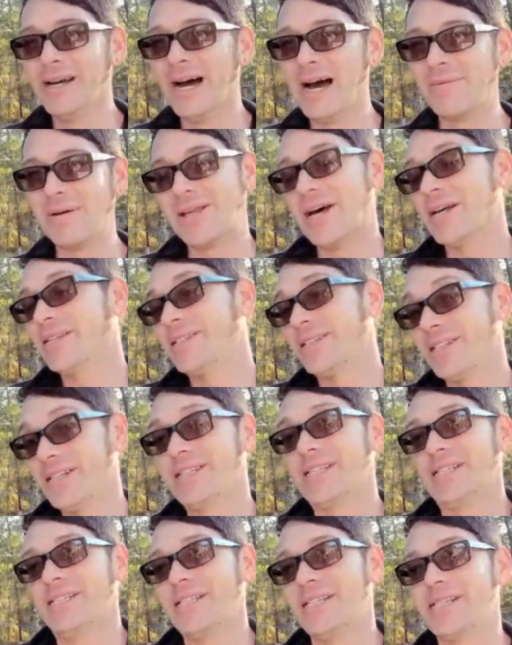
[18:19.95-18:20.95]
I mean,
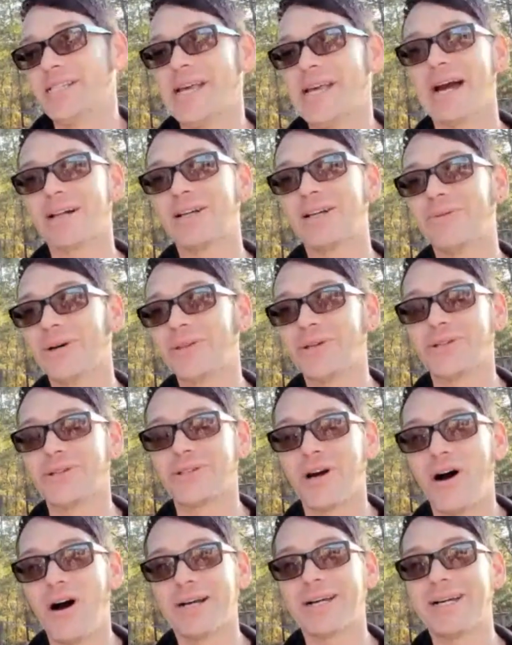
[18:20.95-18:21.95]
this is exactly what they're
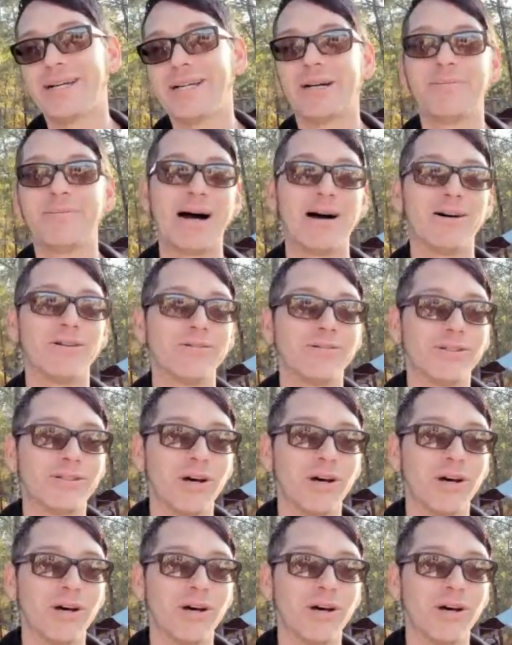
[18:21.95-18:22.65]
talking about.